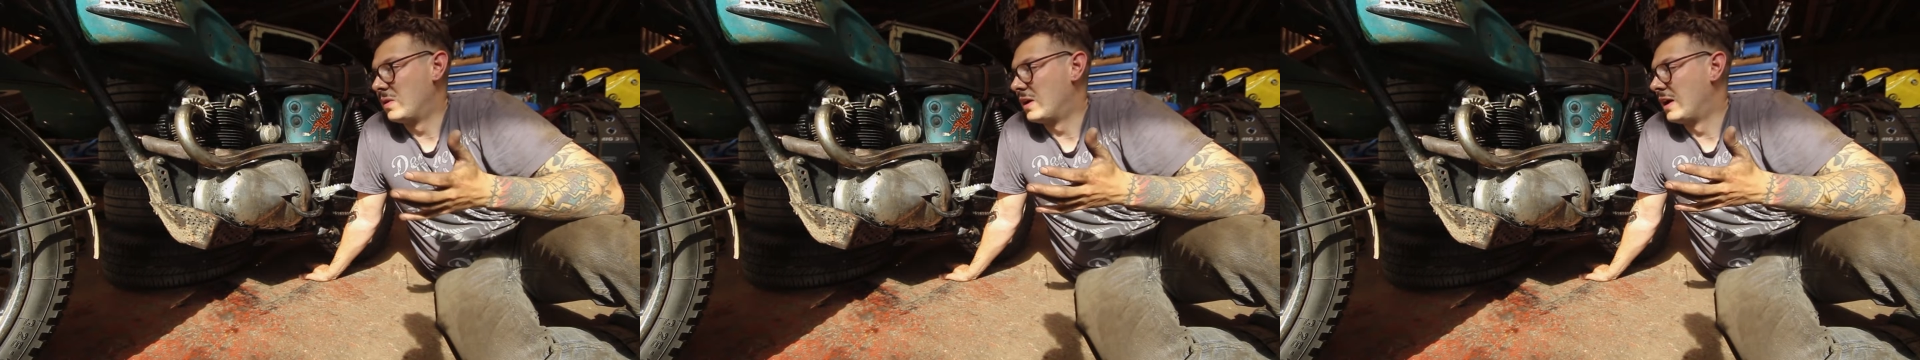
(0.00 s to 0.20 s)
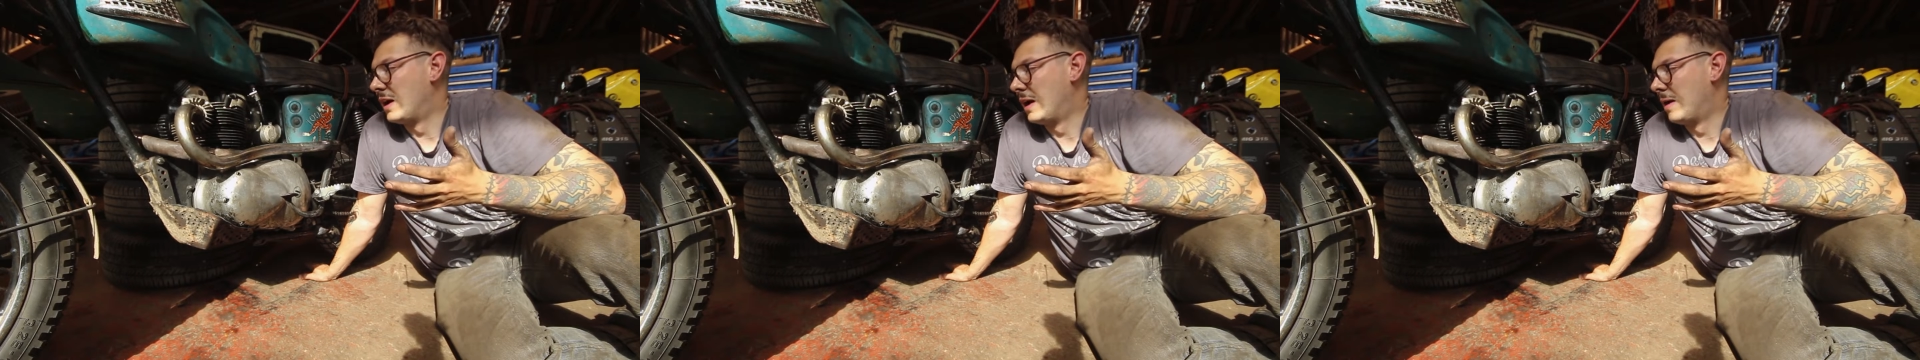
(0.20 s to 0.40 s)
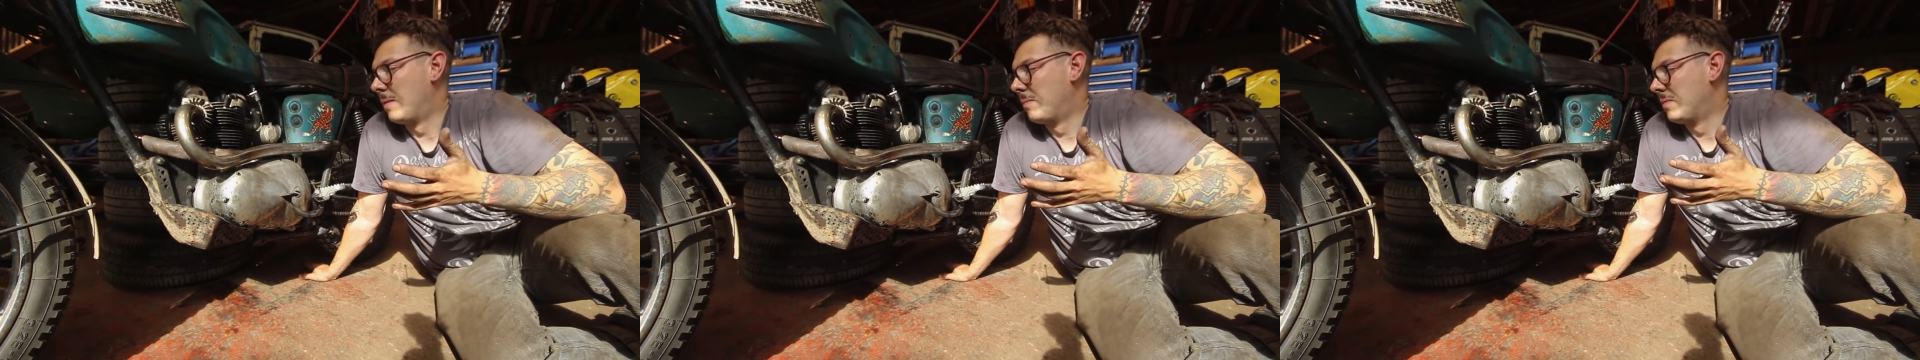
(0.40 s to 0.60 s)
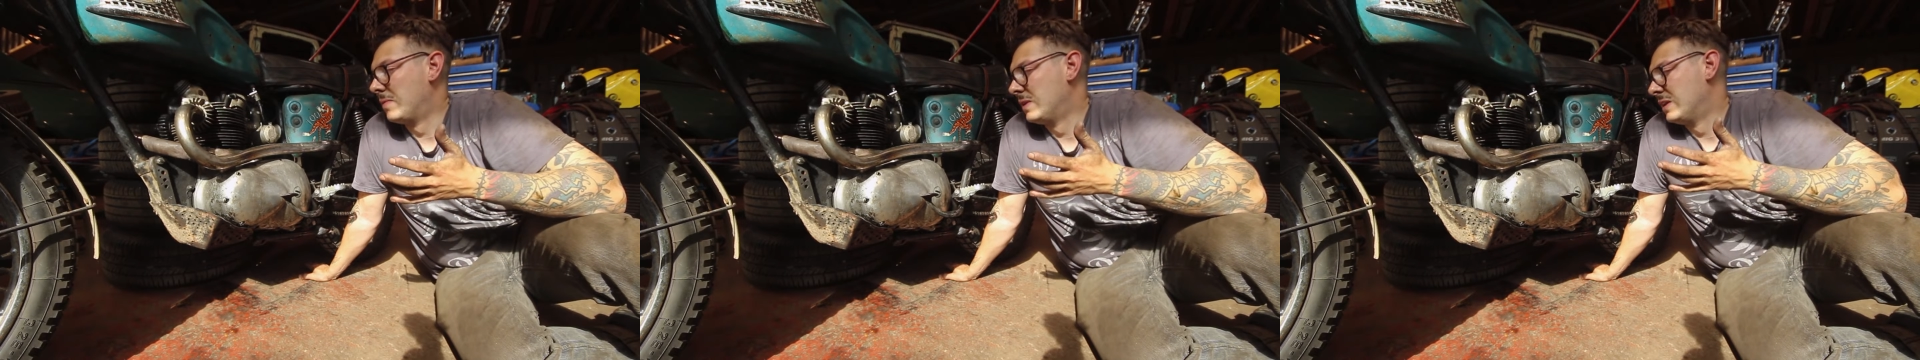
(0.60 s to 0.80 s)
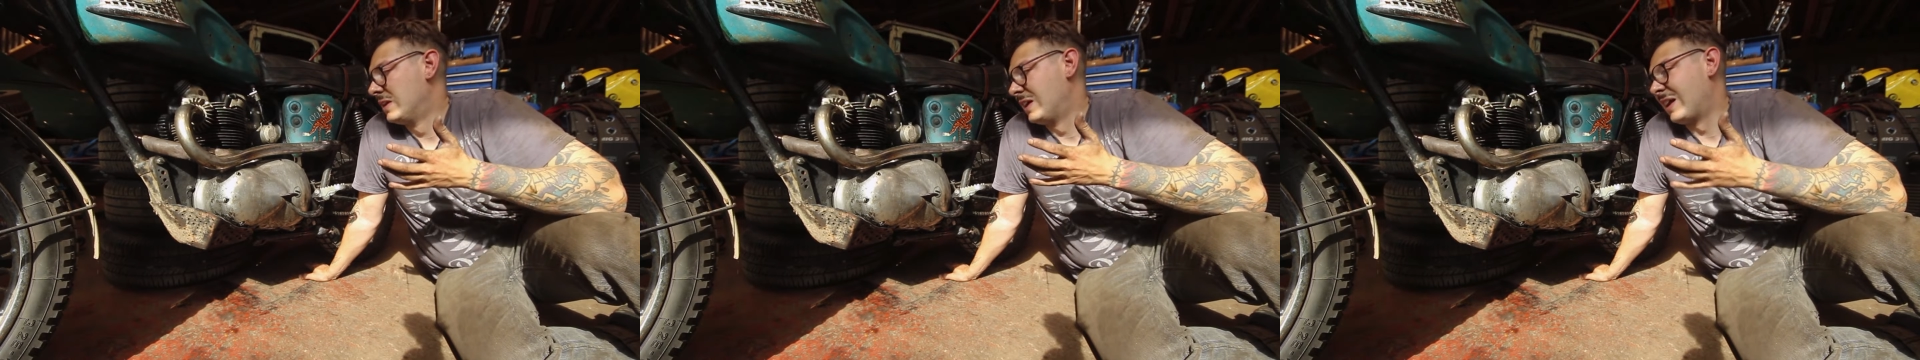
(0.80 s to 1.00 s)
and
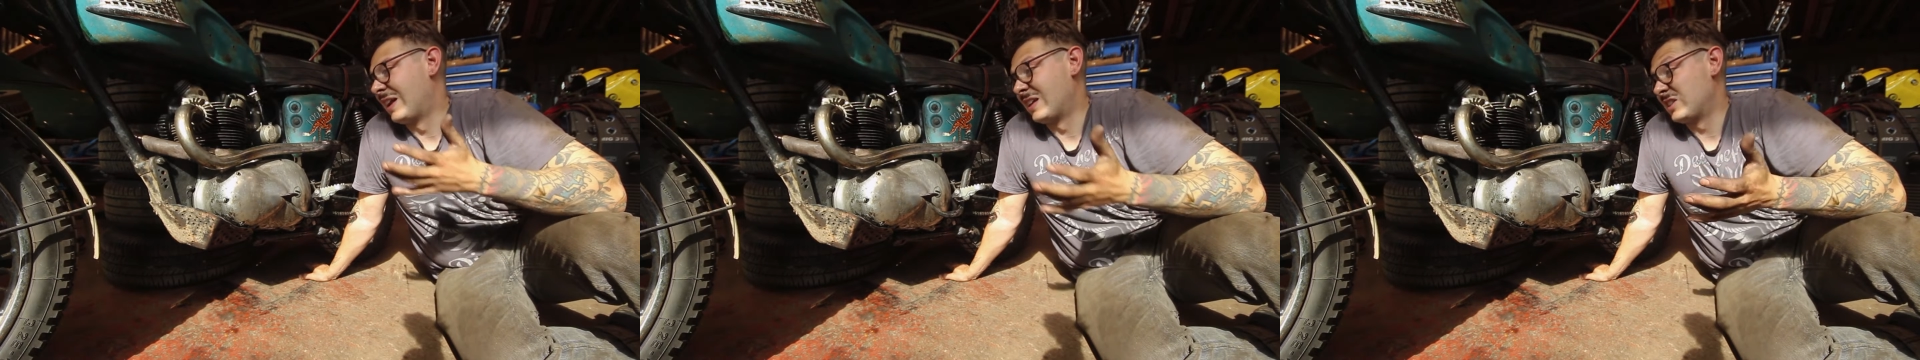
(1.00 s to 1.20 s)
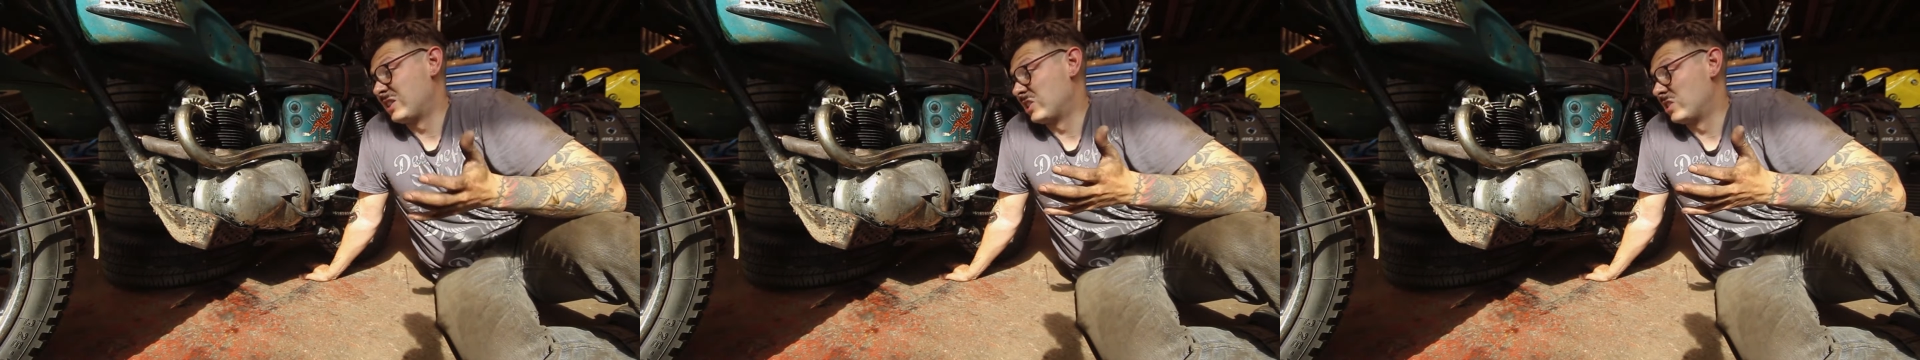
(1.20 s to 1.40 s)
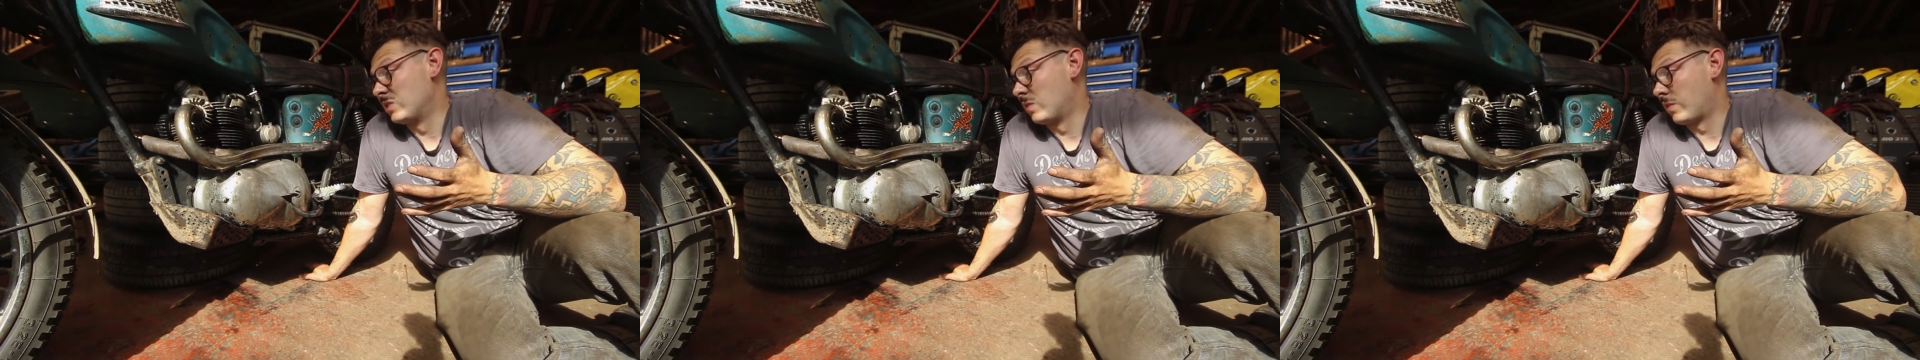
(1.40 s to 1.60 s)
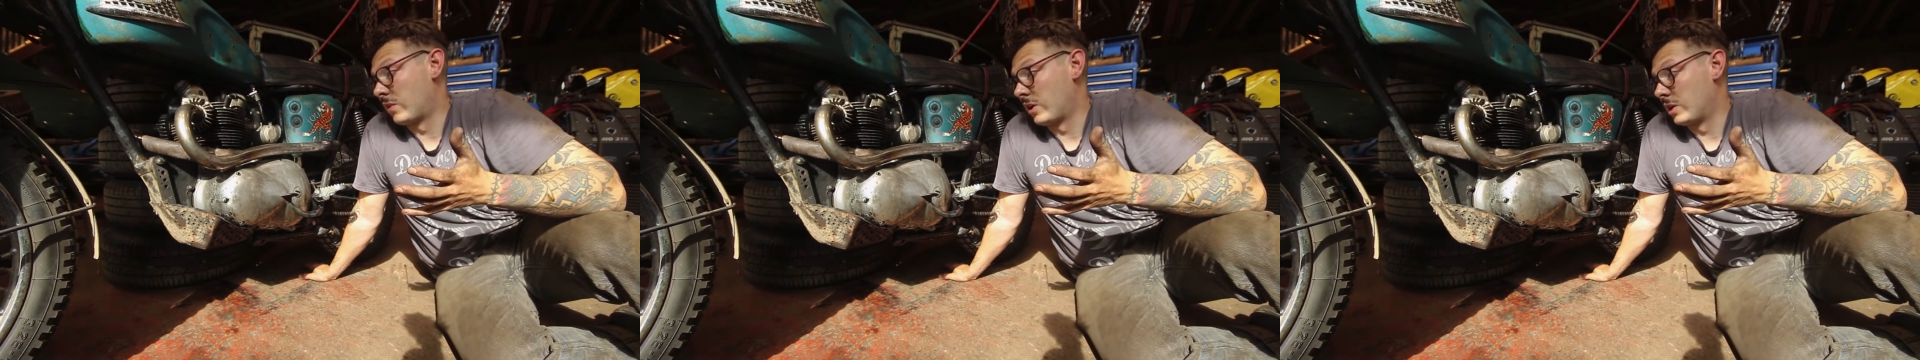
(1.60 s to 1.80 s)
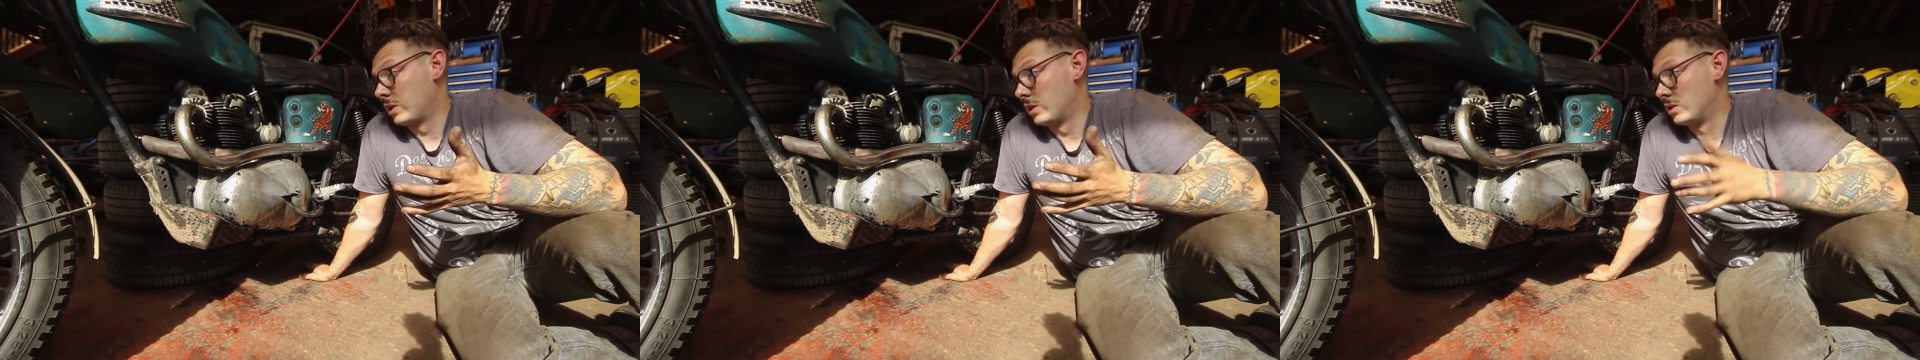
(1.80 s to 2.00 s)
that's just not
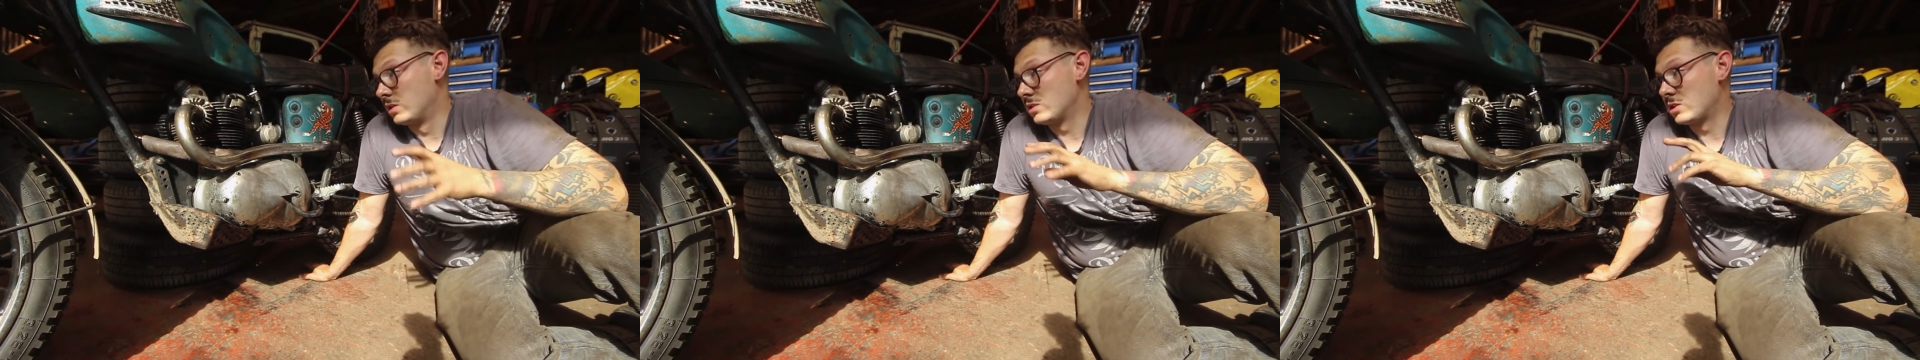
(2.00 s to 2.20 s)
very good.